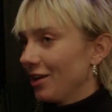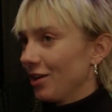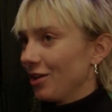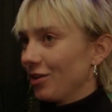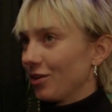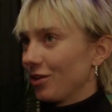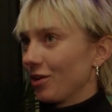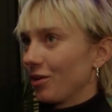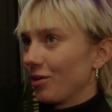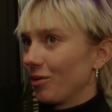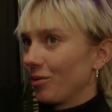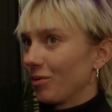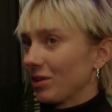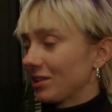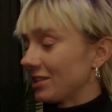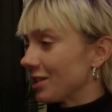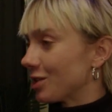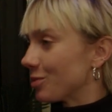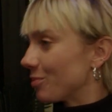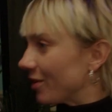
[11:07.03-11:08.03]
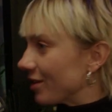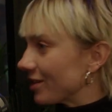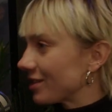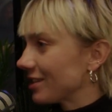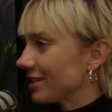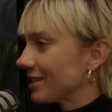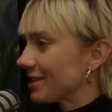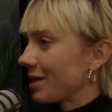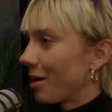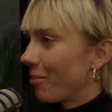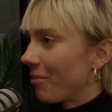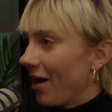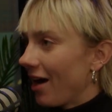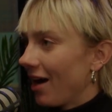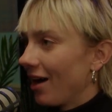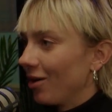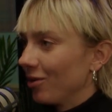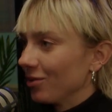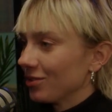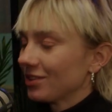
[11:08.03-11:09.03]
you know, what this person is
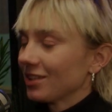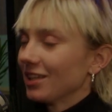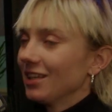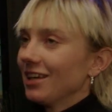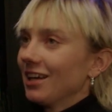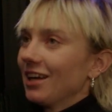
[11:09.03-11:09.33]
about.